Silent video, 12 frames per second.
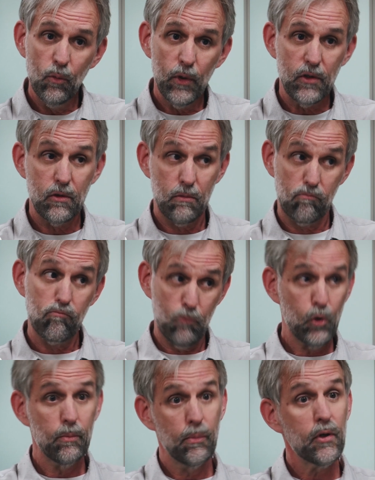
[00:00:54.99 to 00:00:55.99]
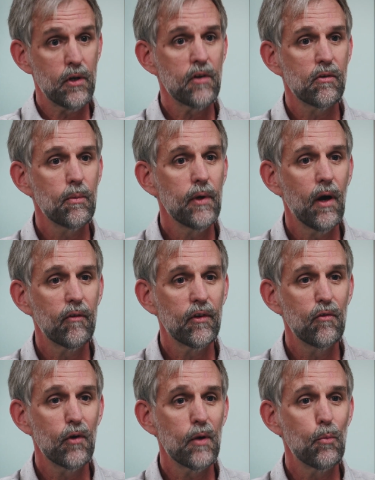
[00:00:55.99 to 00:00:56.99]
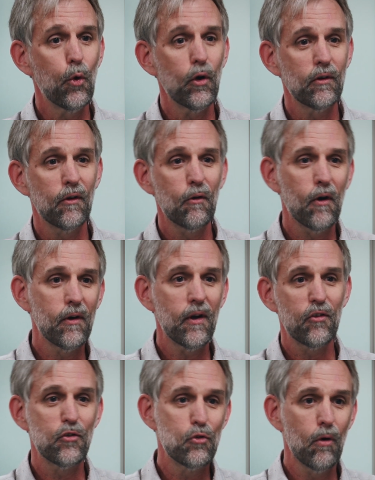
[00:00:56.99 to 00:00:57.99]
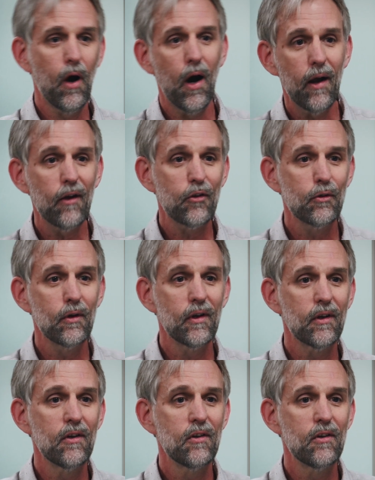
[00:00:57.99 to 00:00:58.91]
which could potentially be obviously very important under our nice dry Australian